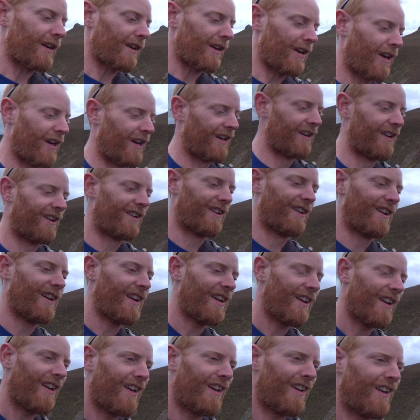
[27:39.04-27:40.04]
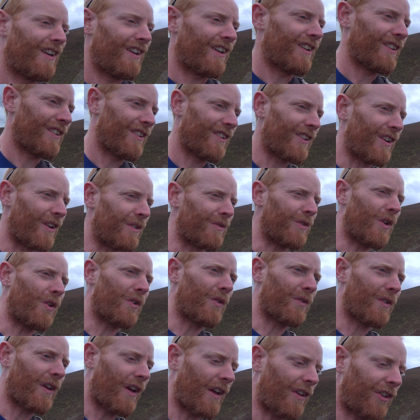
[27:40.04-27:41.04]
a, you know,
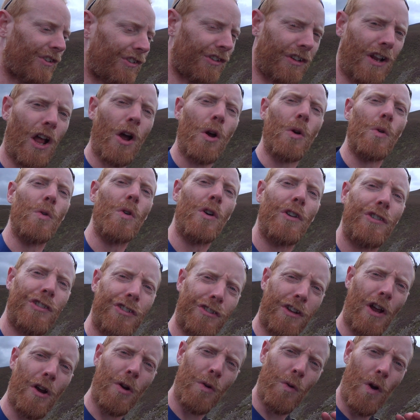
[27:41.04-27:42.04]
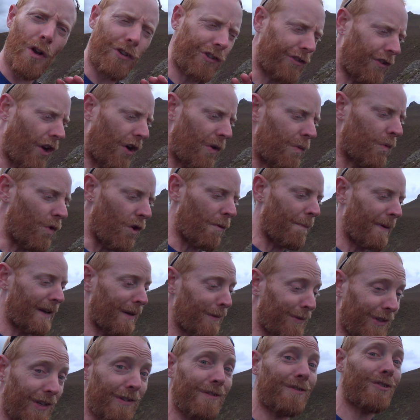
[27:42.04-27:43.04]
not a slow walk, but
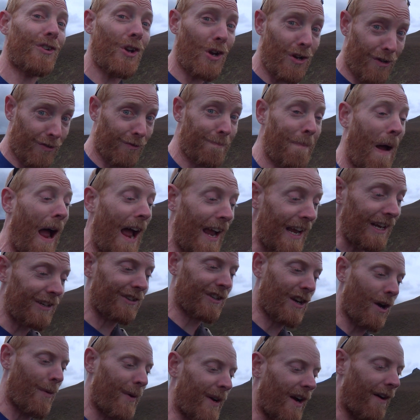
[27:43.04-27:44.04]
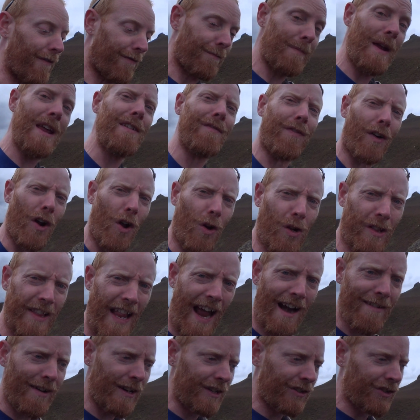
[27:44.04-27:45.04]
it was a good pace going up from Inverloch
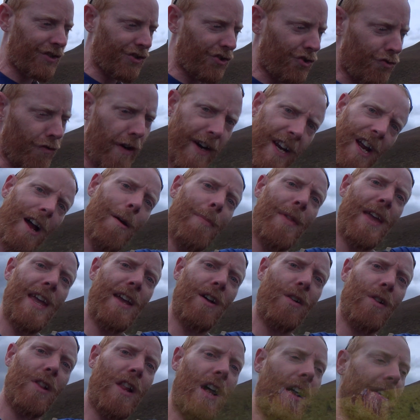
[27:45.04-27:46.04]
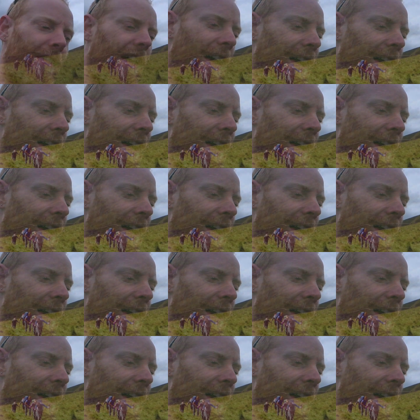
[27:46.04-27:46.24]
Larrig straight up the hill like